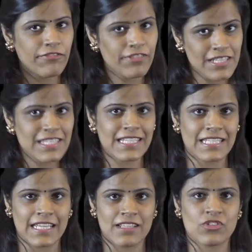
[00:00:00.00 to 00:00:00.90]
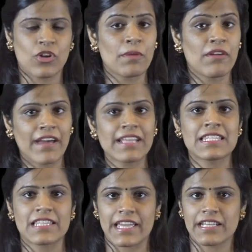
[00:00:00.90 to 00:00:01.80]
The first sentence on my
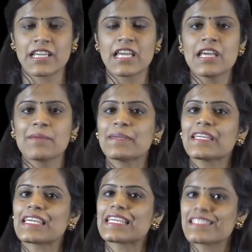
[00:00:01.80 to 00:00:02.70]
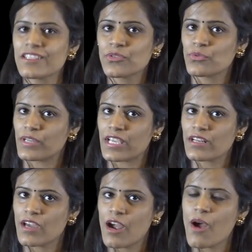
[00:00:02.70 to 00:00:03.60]
right side, being easy to
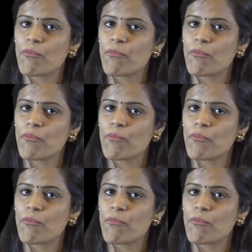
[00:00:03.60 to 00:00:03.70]
read,